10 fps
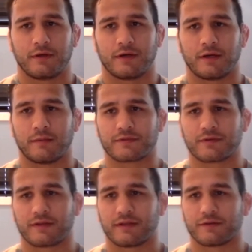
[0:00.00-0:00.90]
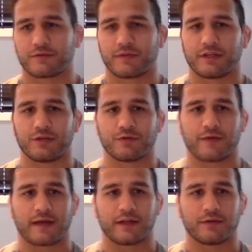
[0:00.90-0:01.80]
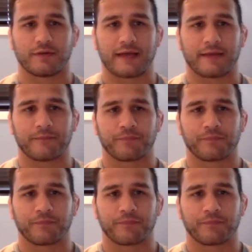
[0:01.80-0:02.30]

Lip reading: And so I think there's been a huge value in that.